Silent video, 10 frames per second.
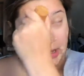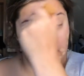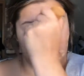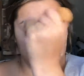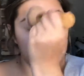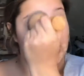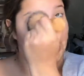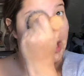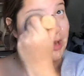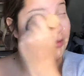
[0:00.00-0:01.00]
Again,
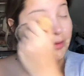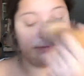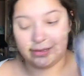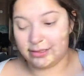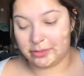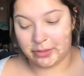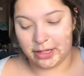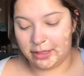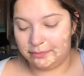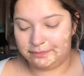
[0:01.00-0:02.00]
I don't know if this is right.